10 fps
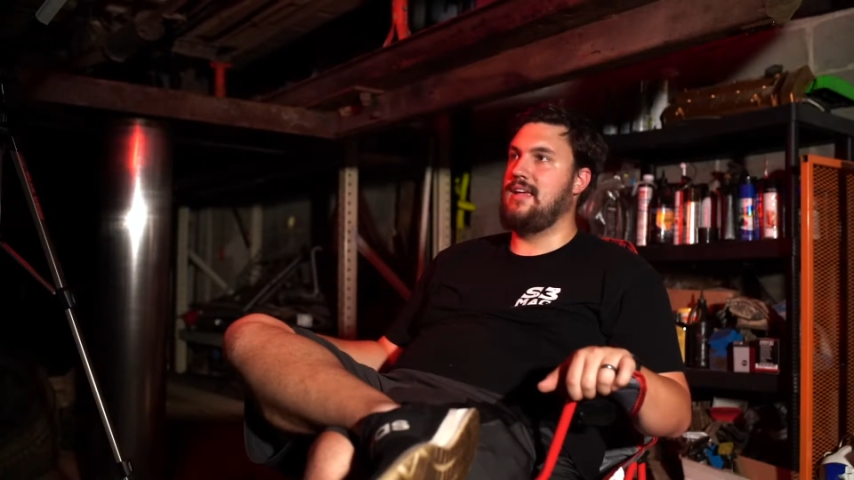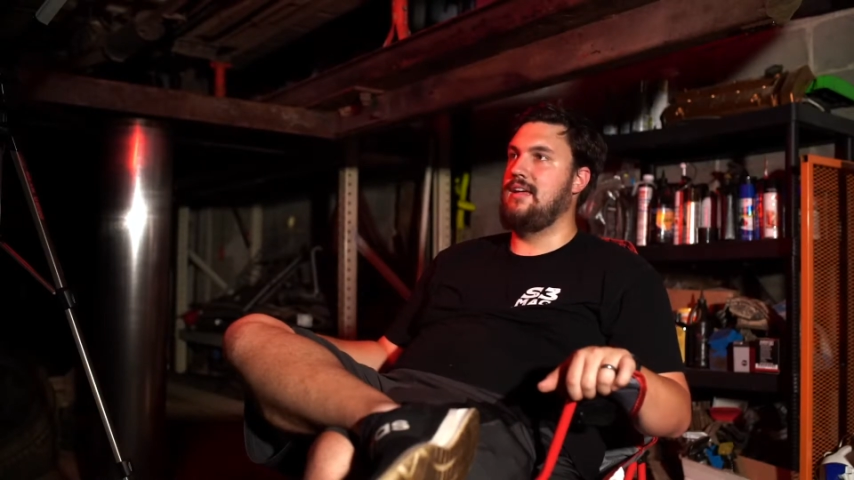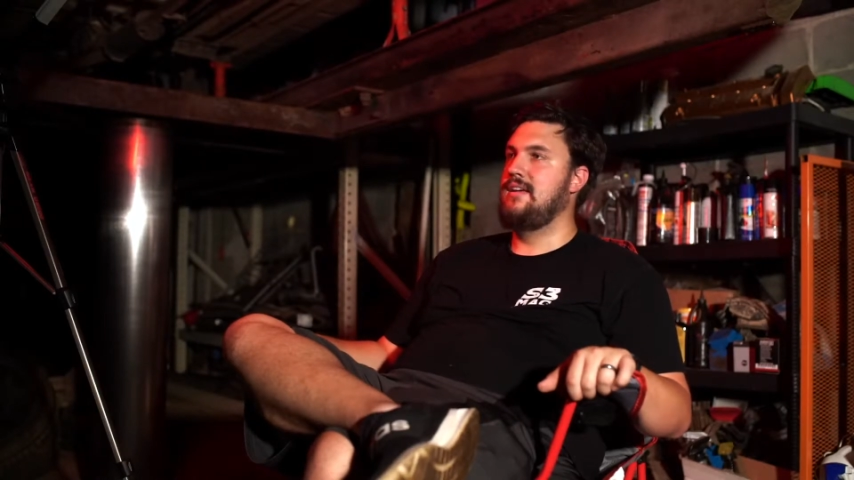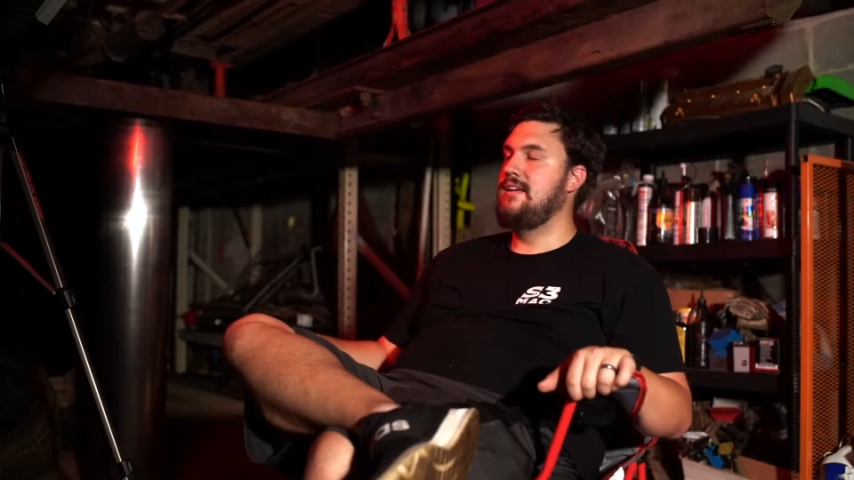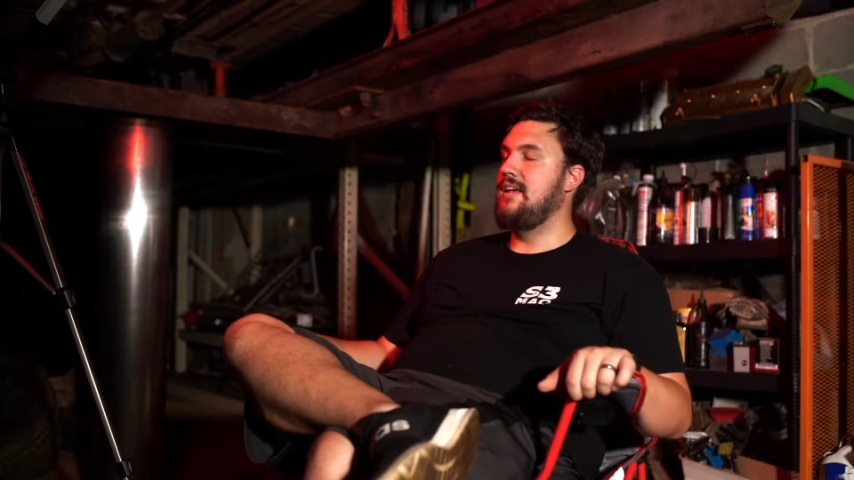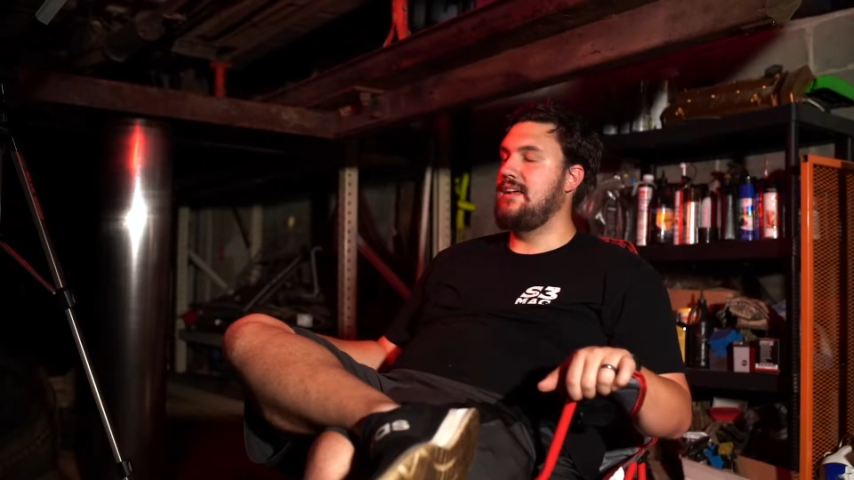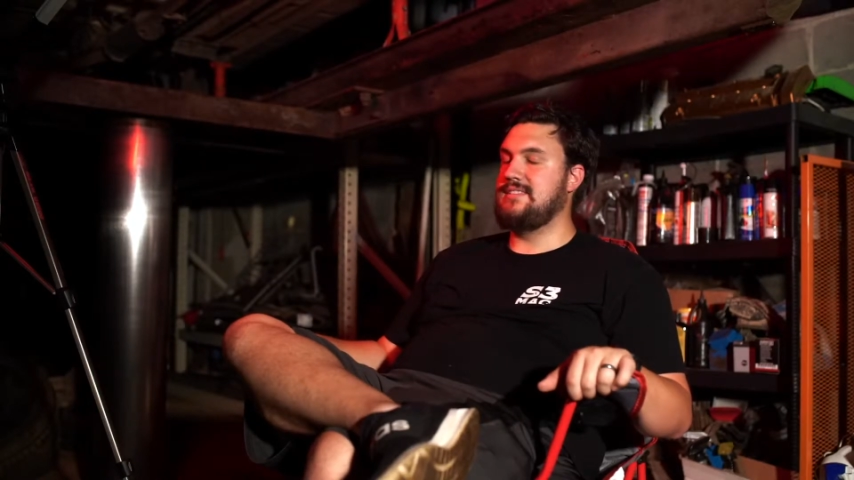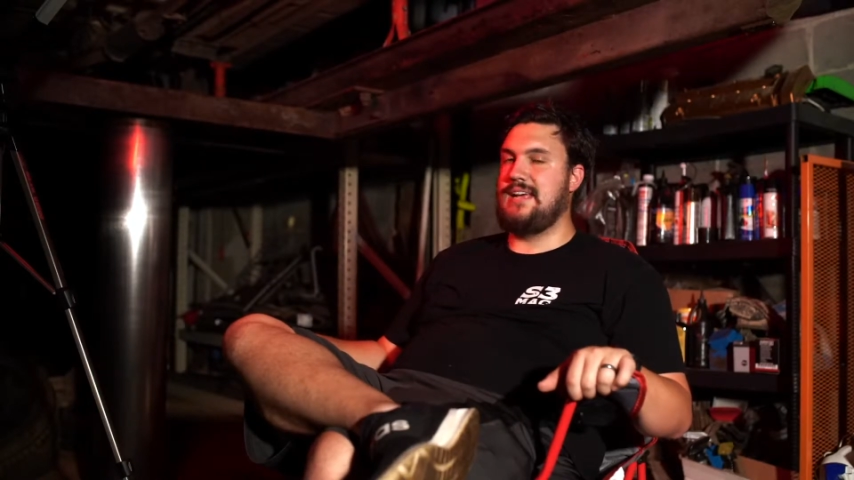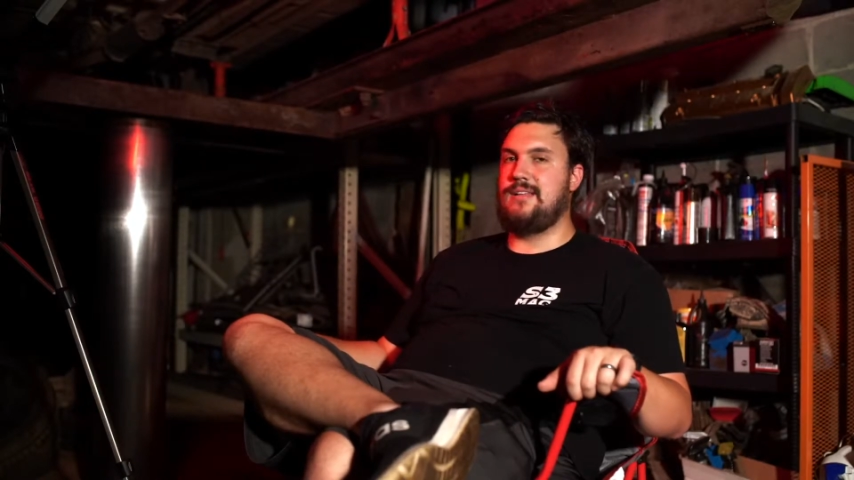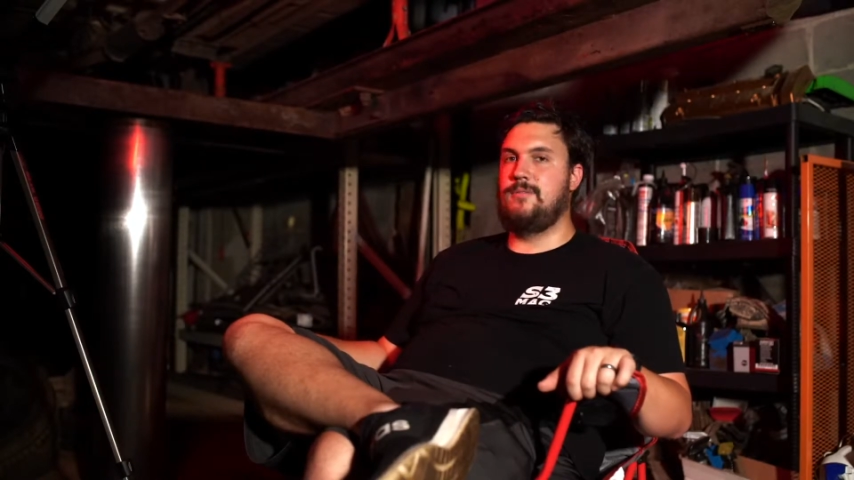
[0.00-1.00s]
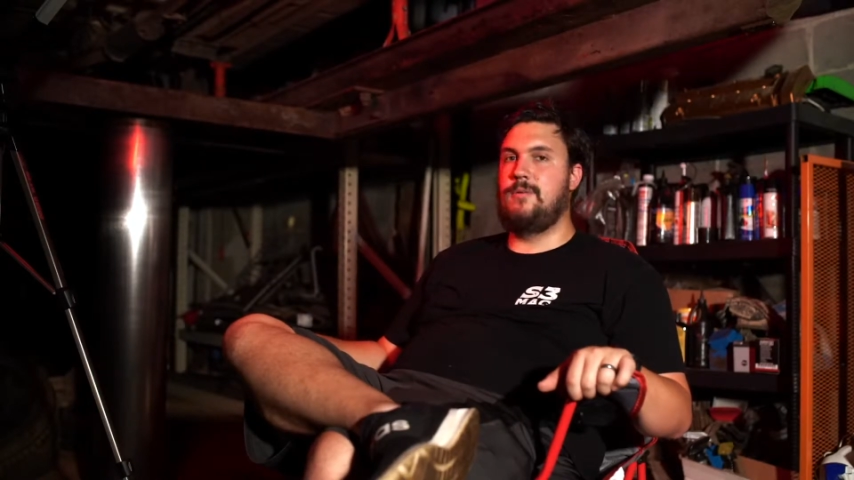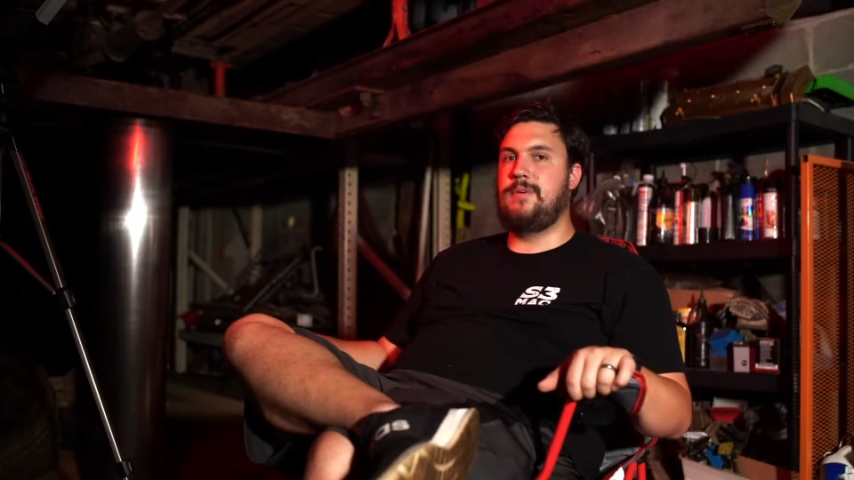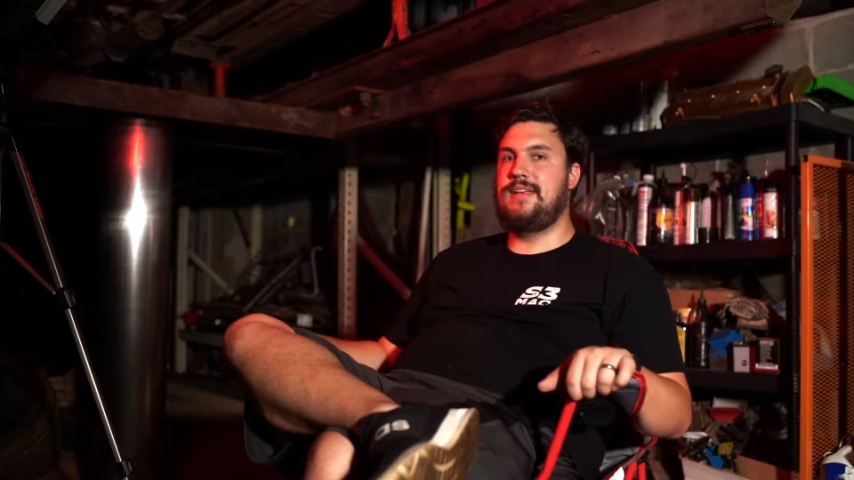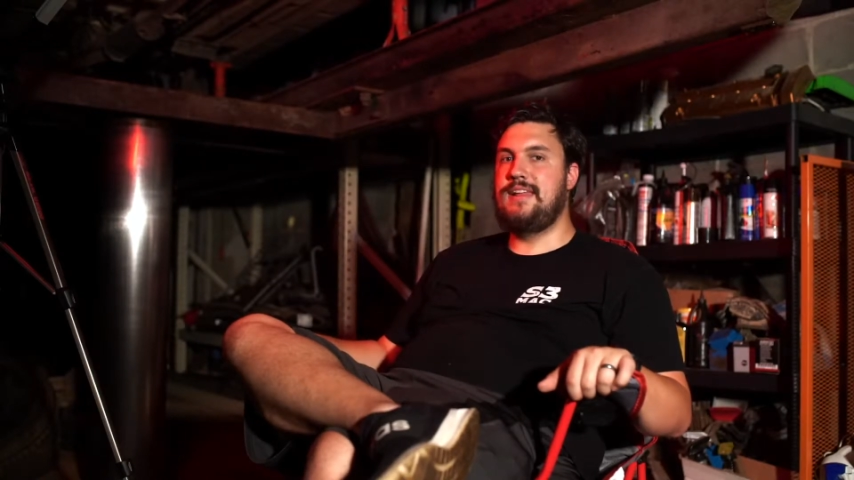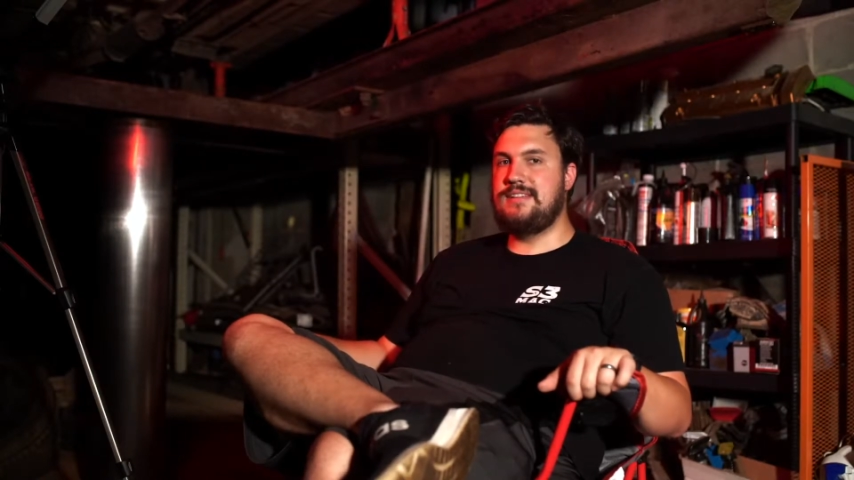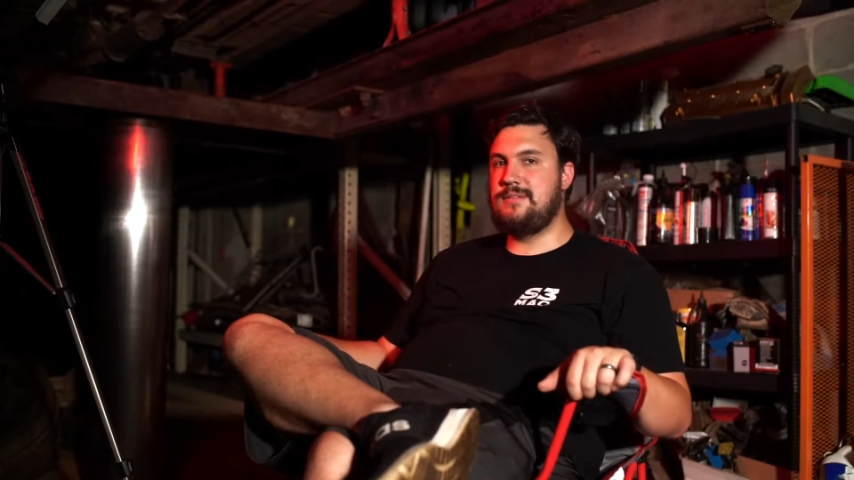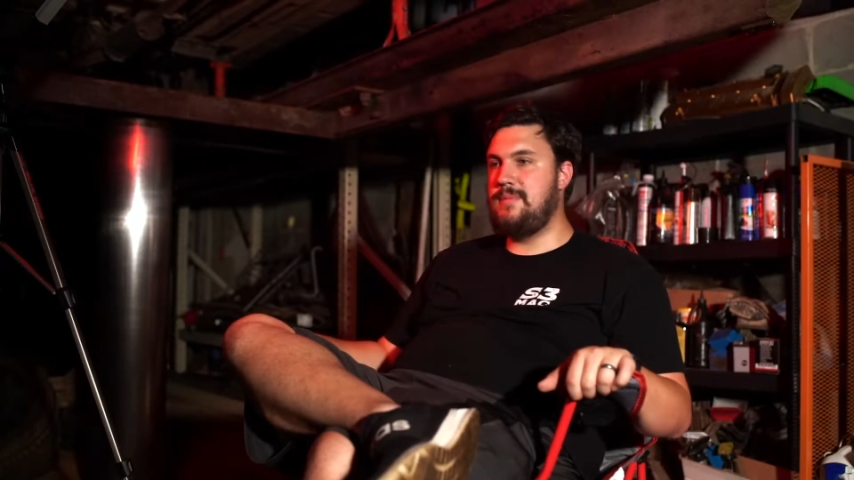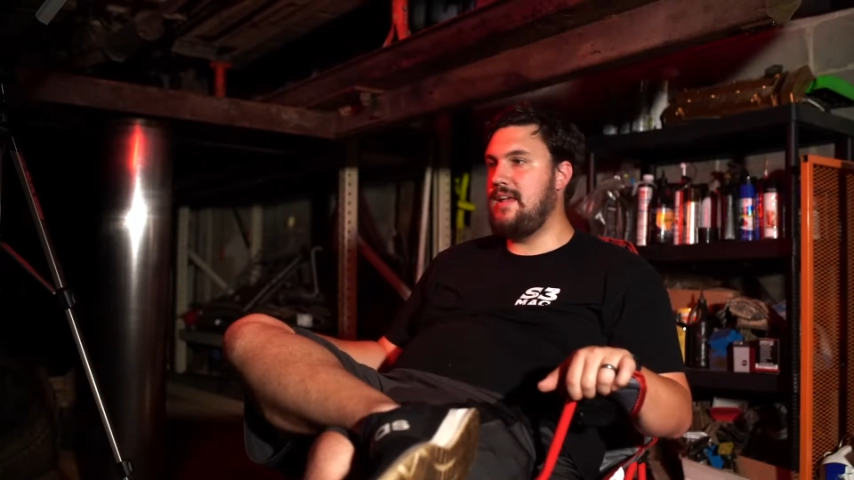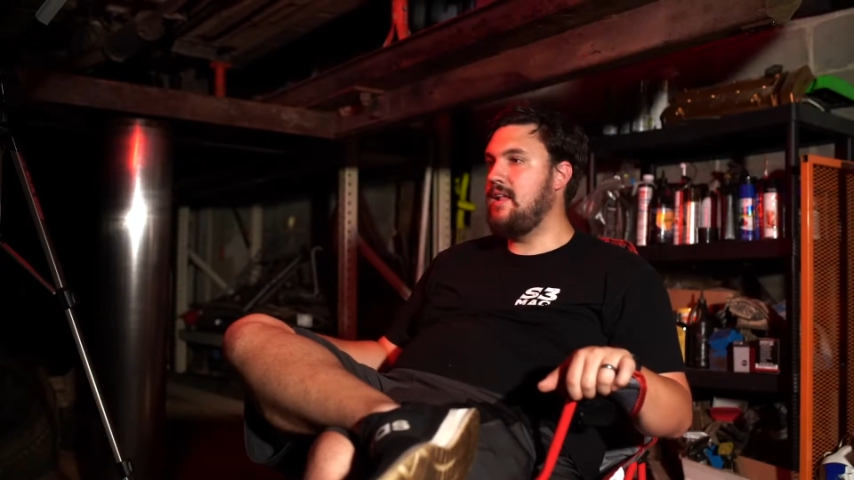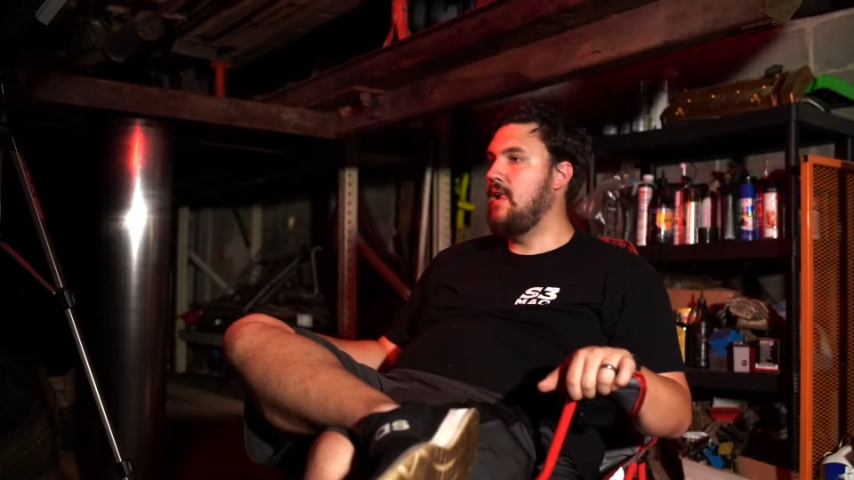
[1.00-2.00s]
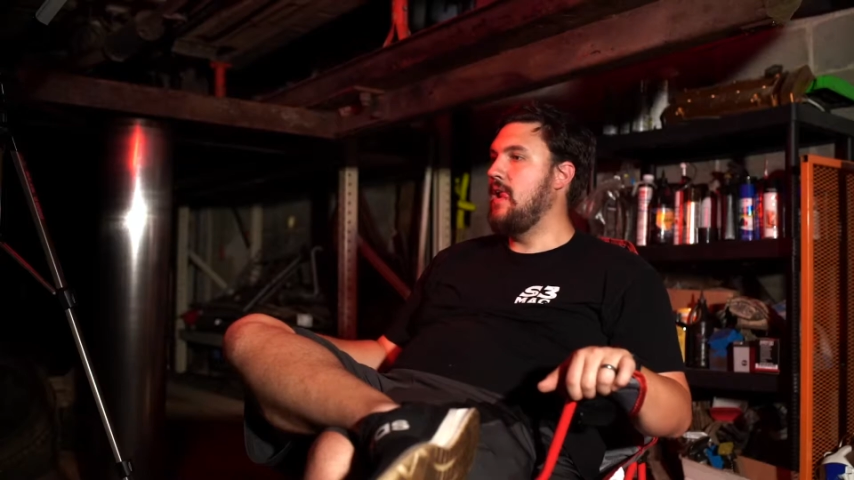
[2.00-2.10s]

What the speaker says: it exactly what we need it to be.